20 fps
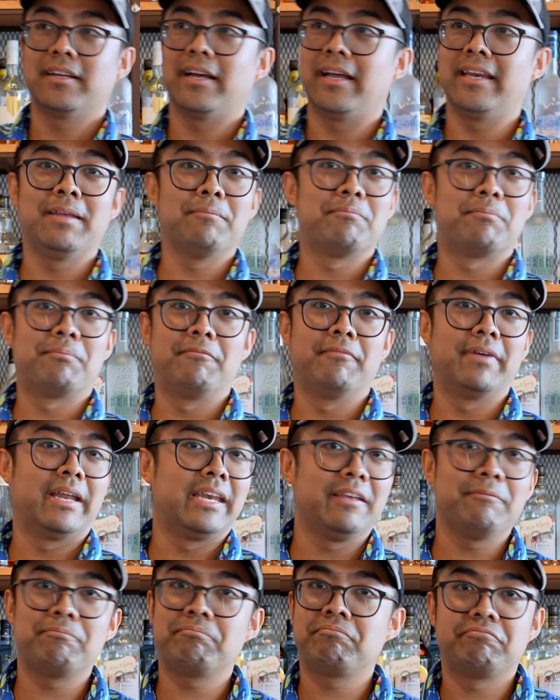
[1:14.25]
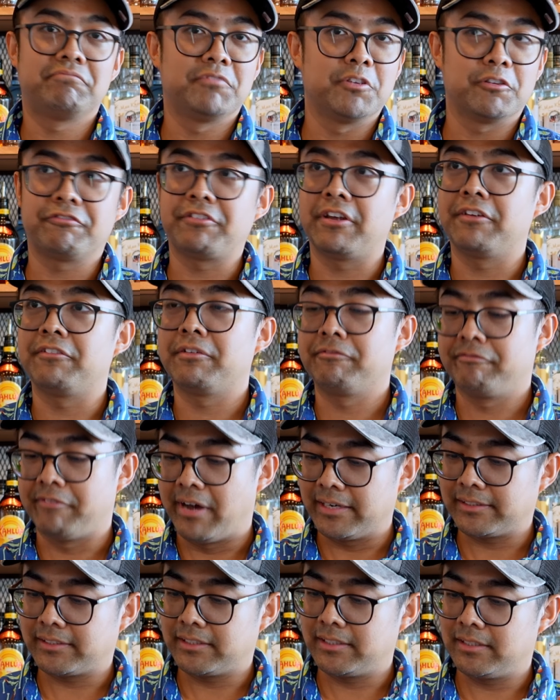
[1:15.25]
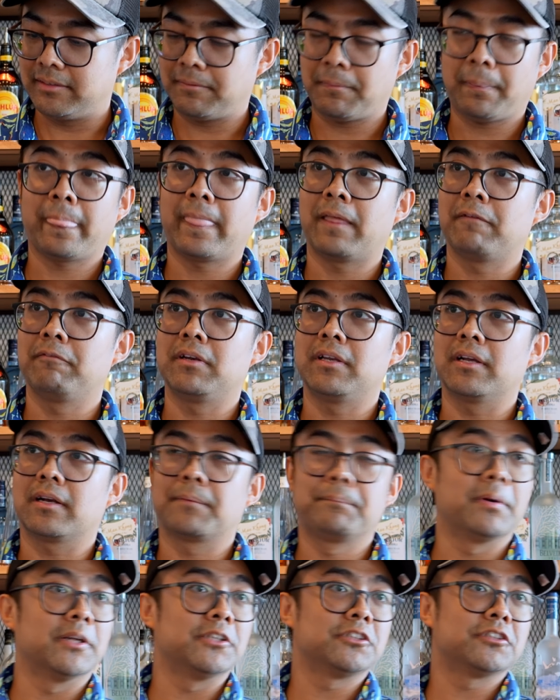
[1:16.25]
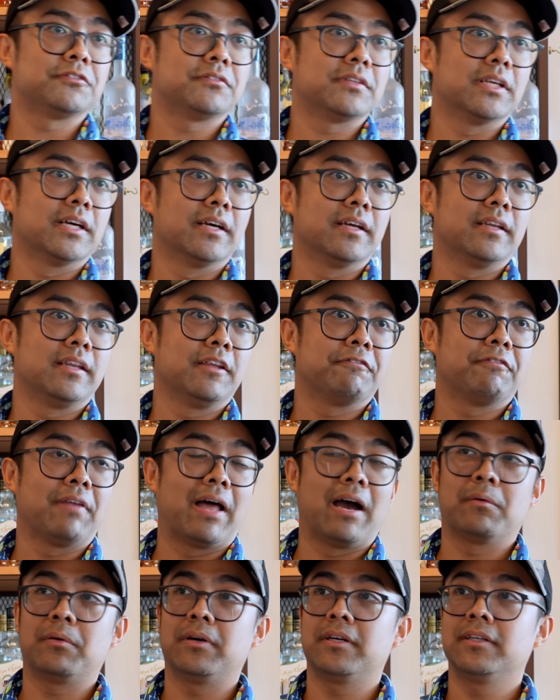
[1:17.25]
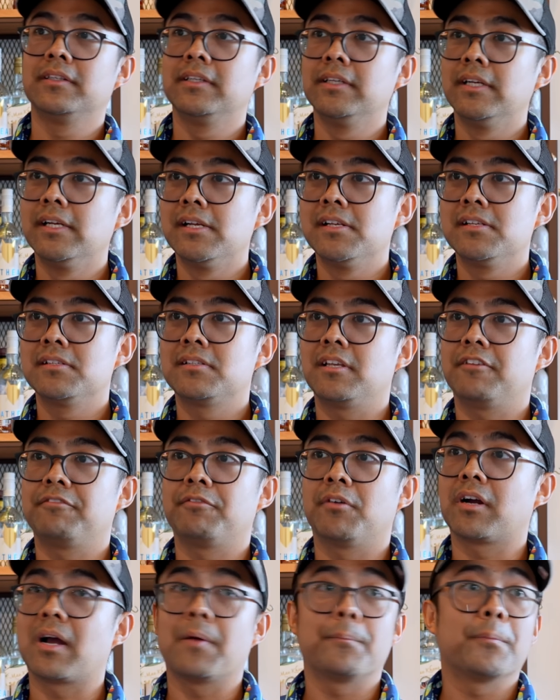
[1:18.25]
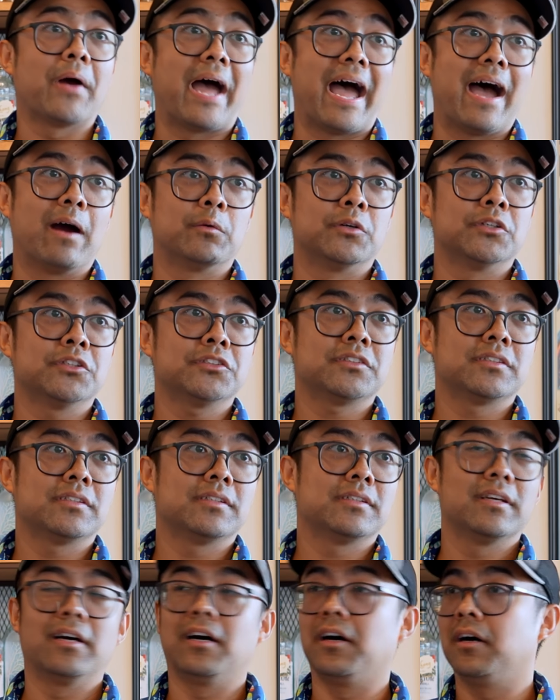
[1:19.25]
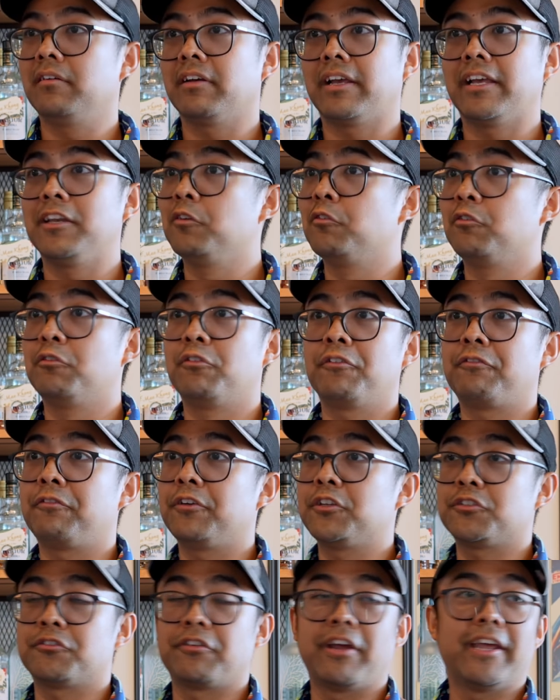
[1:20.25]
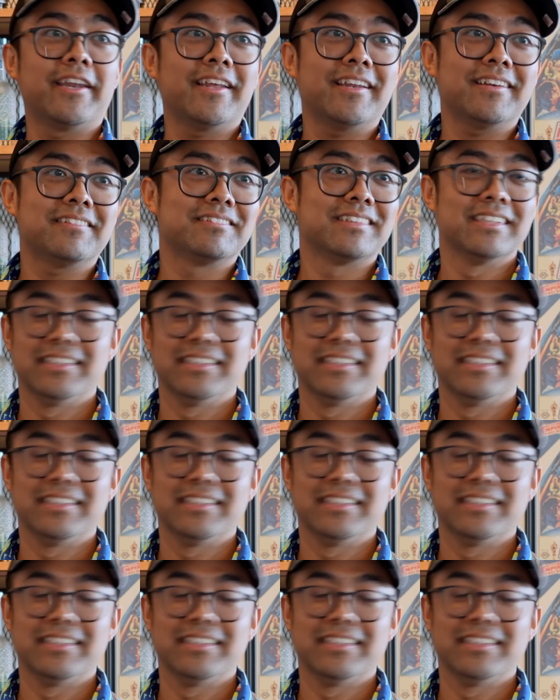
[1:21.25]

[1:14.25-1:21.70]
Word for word: Any, any your favorite vodka with a bunch of the, the flour. Sit for a couple hours uh, and you refrigerate it.